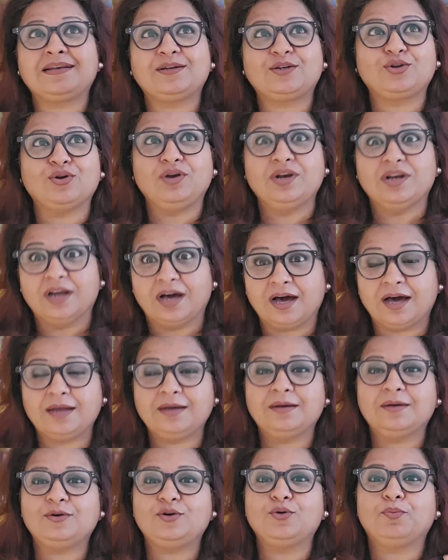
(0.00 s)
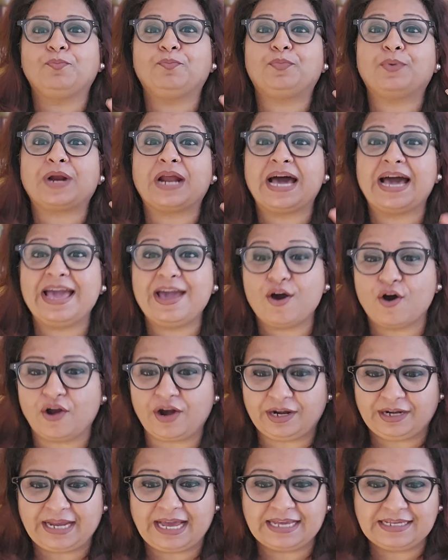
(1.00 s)
to
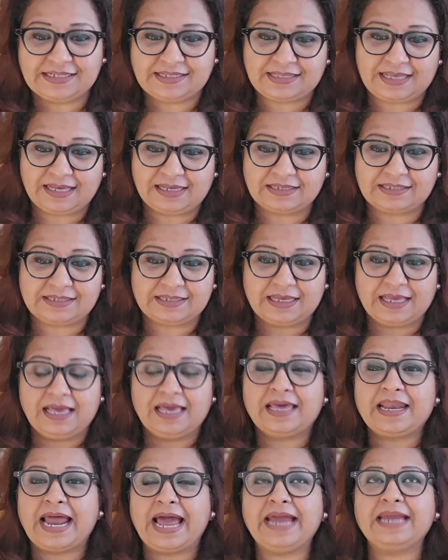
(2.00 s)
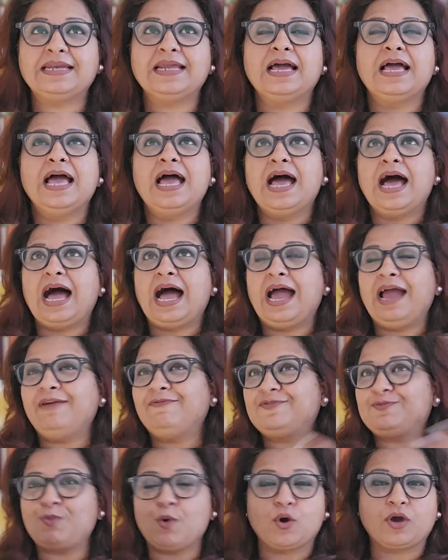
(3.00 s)
prioritize things. Right? I've
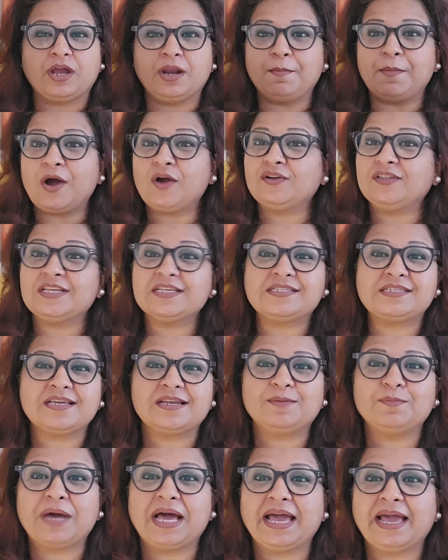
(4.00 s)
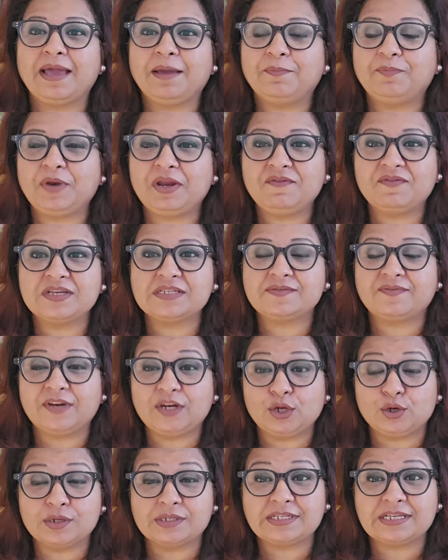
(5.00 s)
spoken about this in my previous
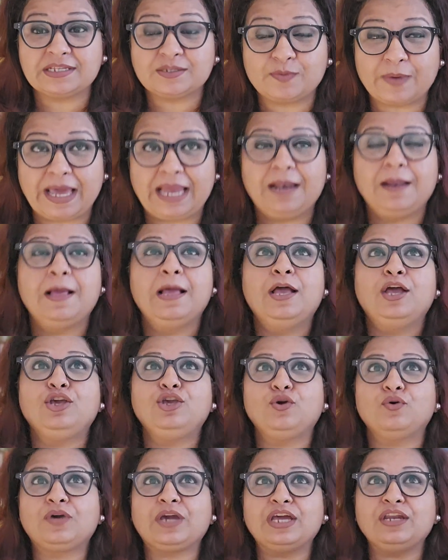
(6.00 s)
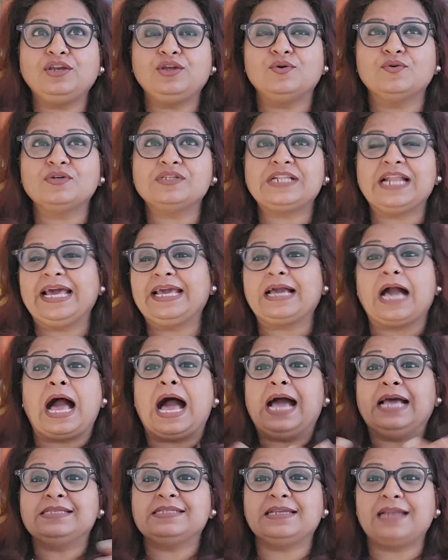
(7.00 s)
videos as well. You can use like
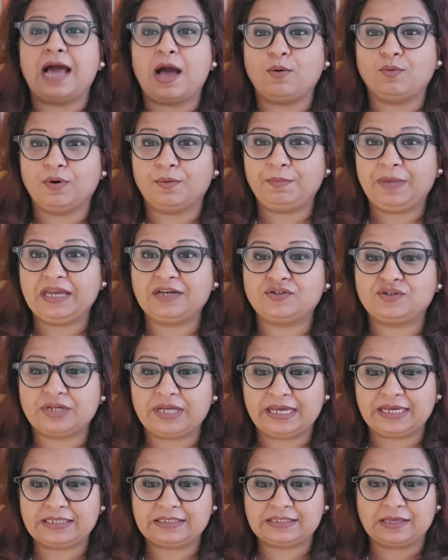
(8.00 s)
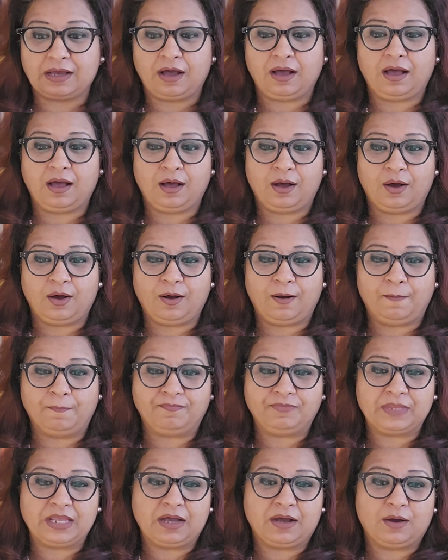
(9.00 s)
Eisenhower matrix,
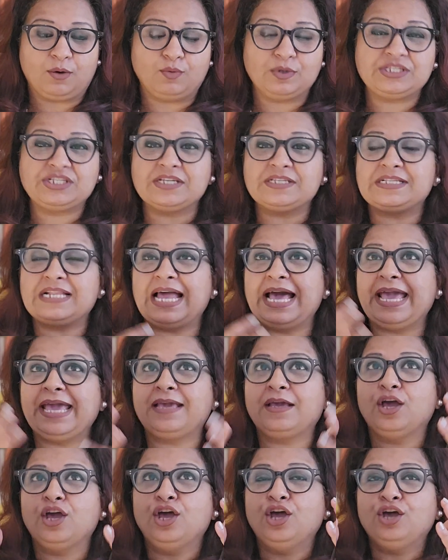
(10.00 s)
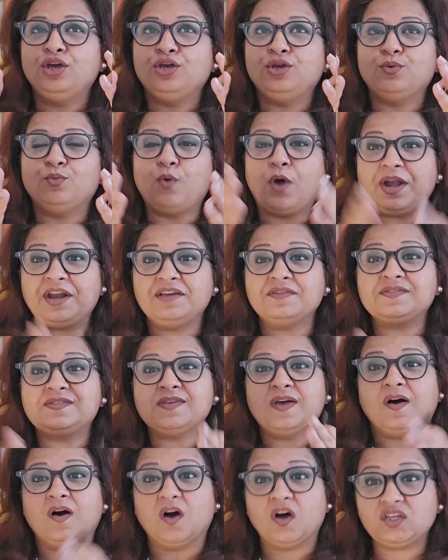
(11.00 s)
which is like, what is
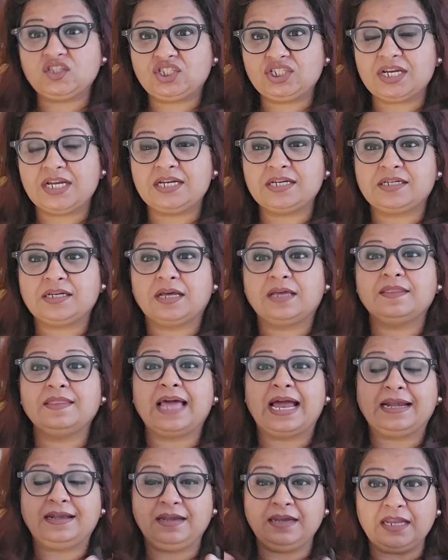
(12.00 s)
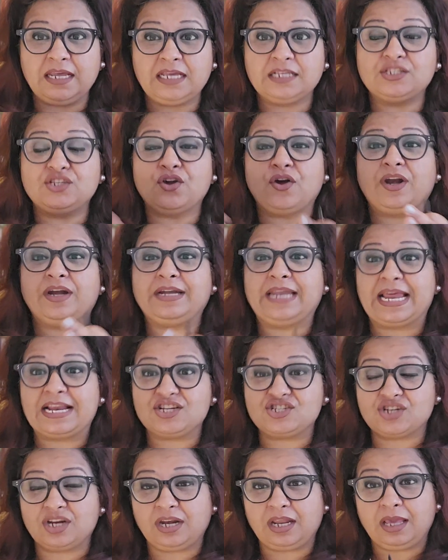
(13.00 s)
urgent that needs your
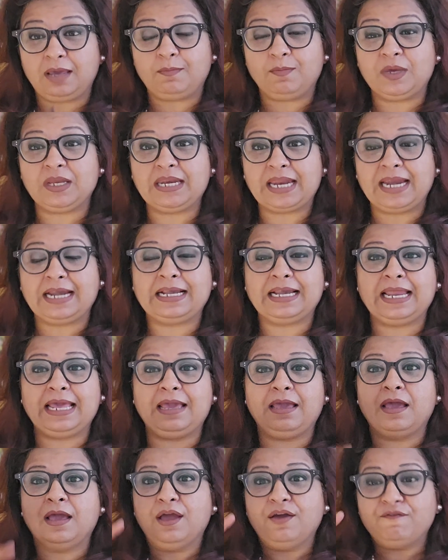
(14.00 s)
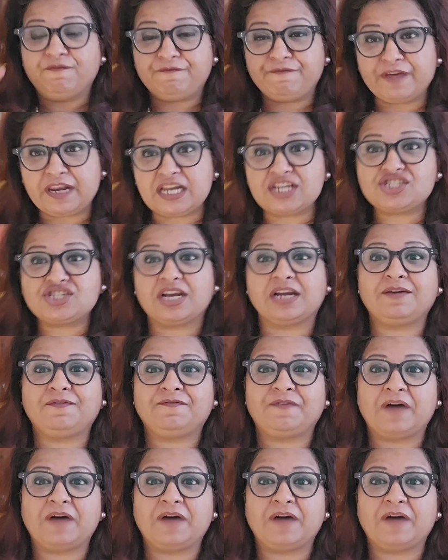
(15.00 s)
attention immediately, finish it